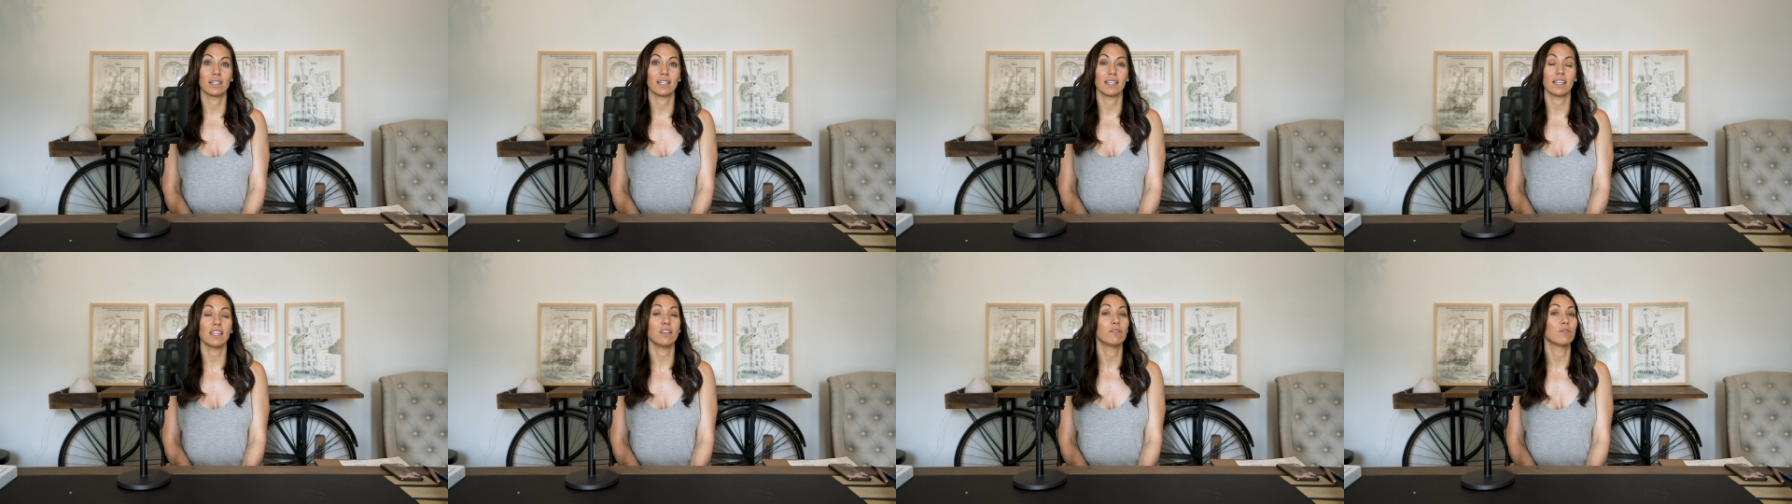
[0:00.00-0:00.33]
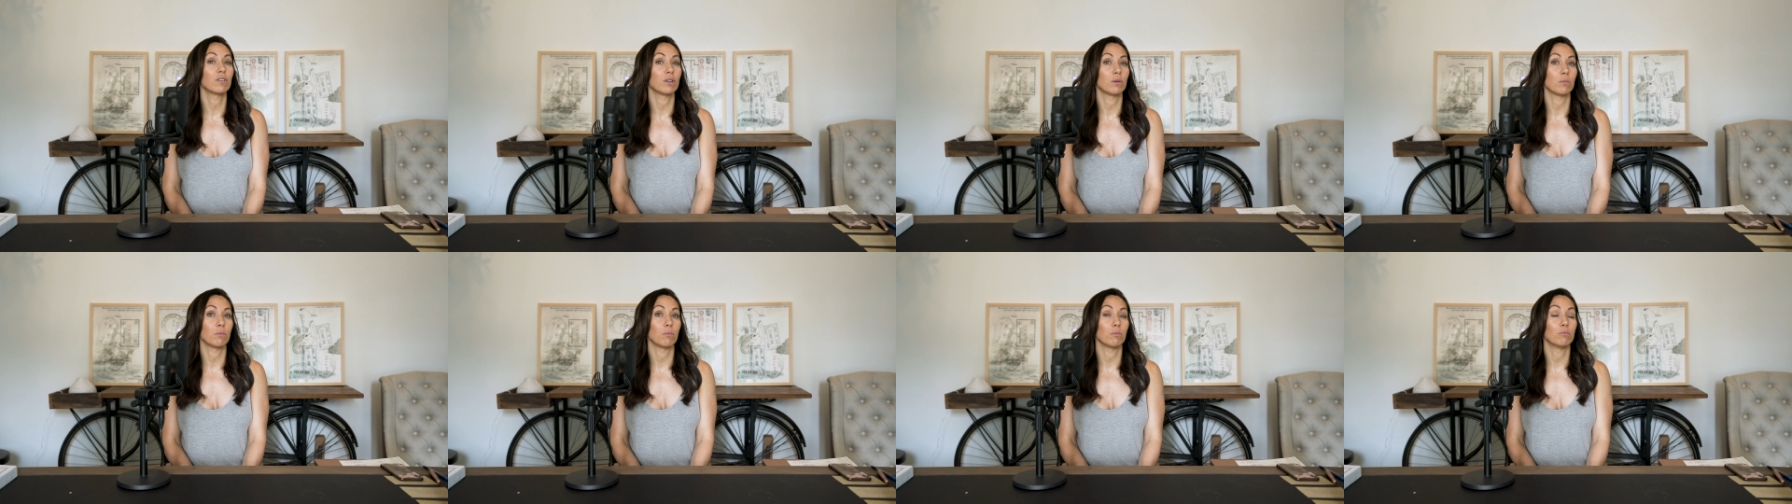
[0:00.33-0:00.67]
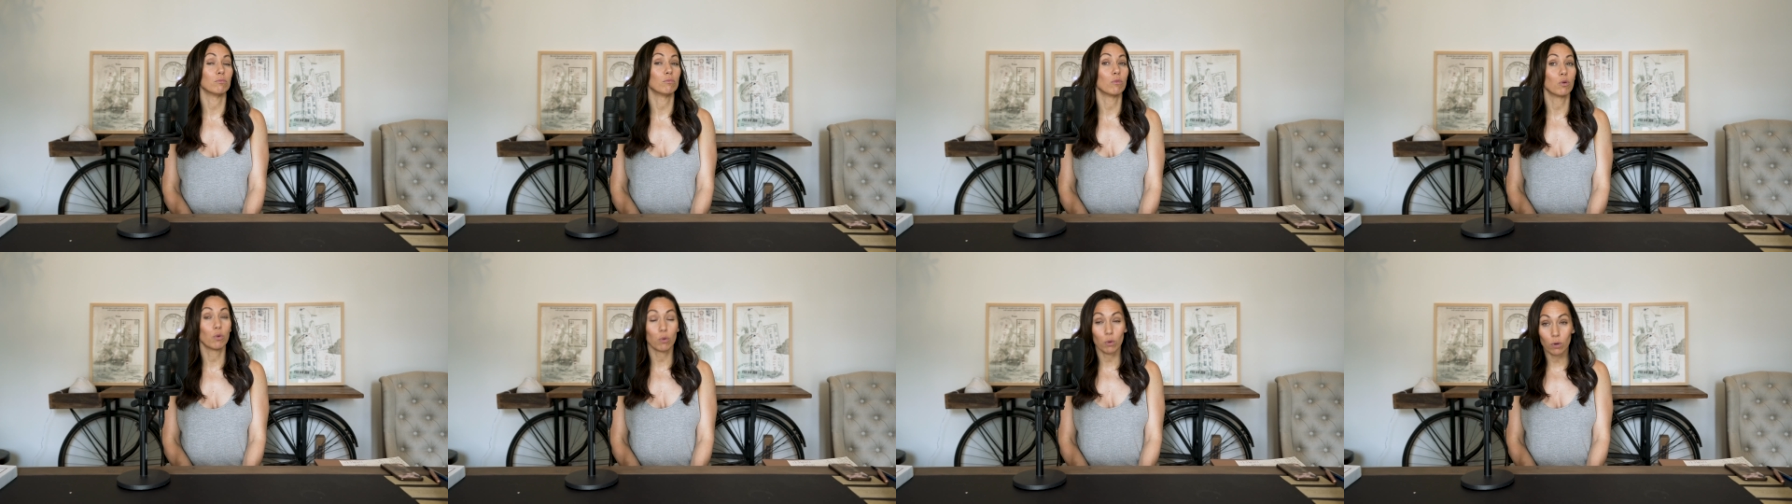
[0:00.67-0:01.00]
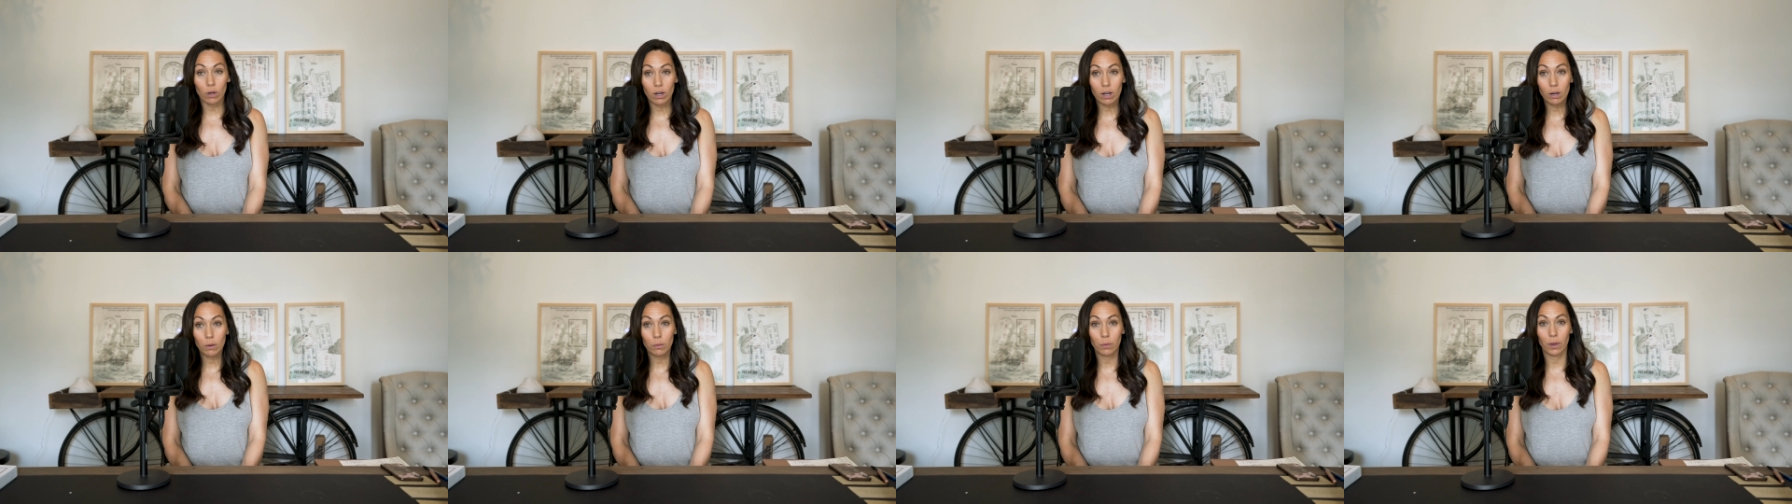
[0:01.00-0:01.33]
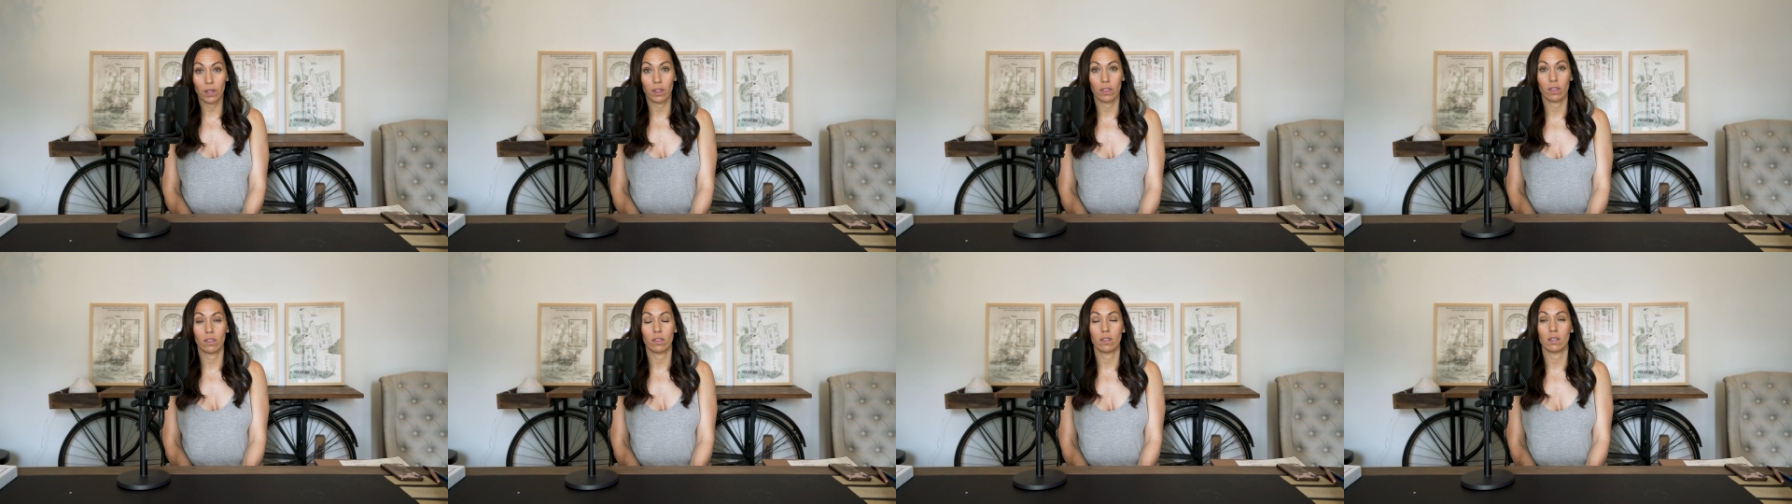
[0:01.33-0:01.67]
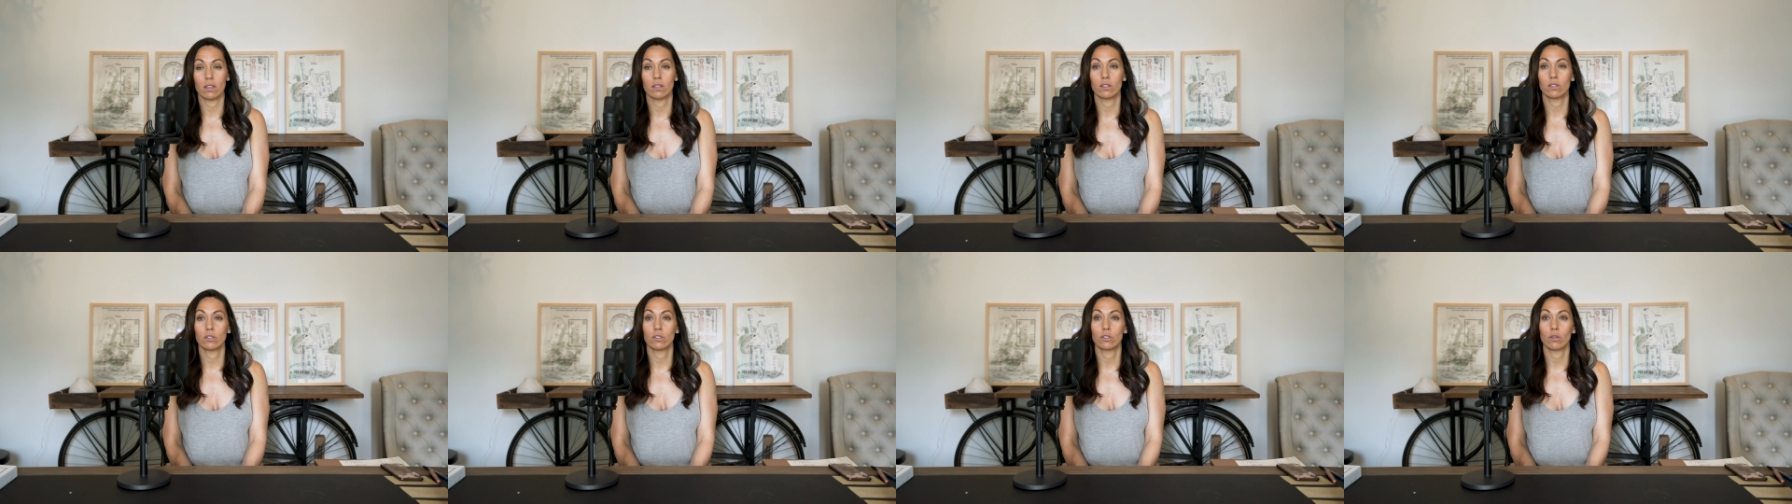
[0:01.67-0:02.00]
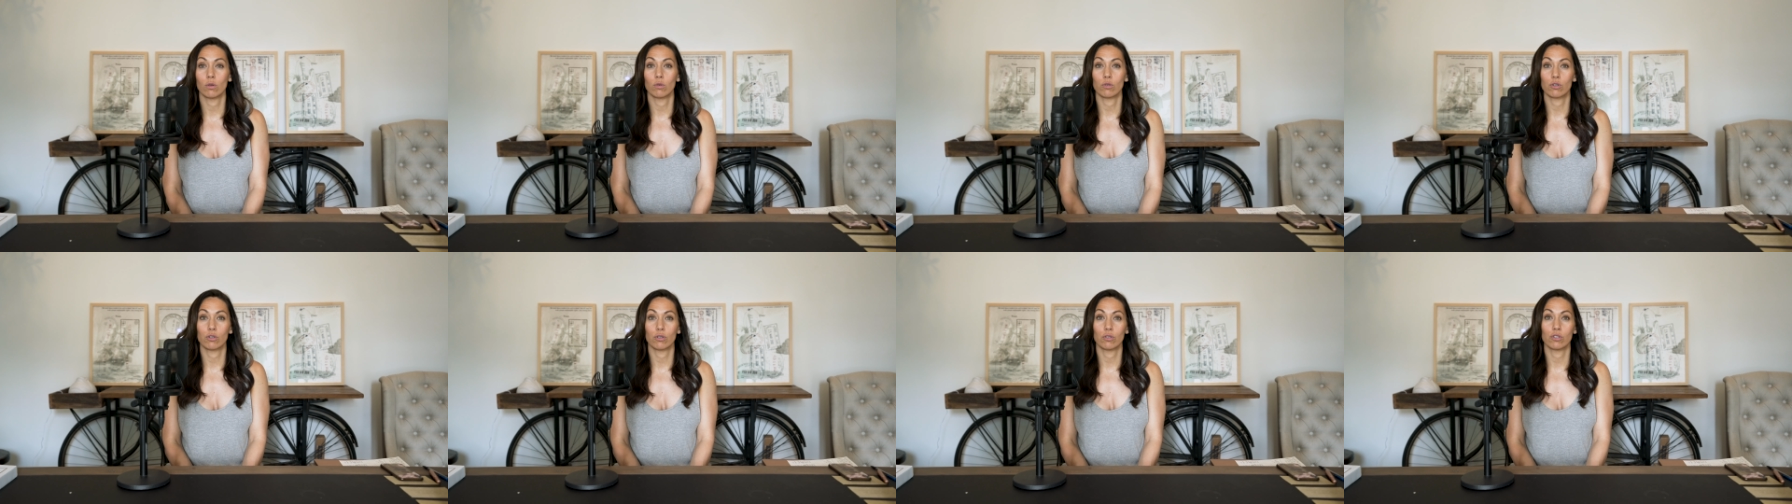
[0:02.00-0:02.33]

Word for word: even more with this social